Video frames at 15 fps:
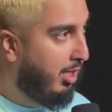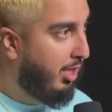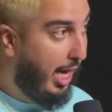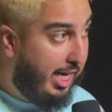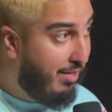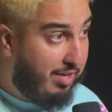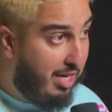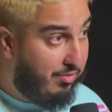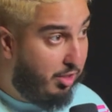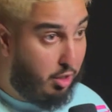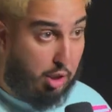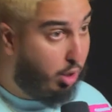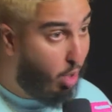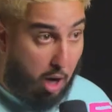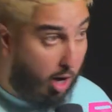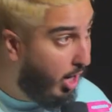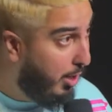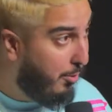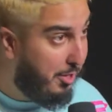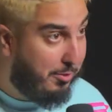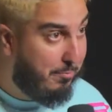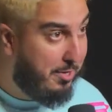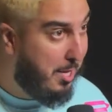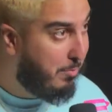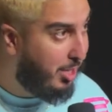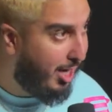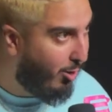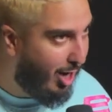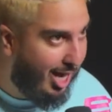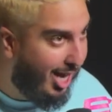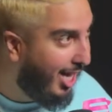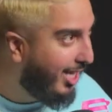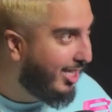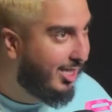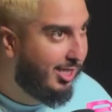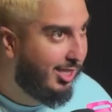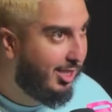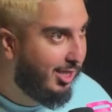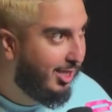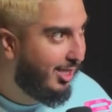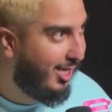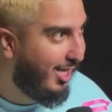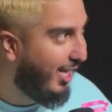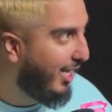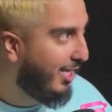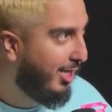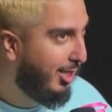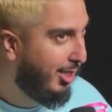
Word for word: I don't even have a car with me. I was like, what?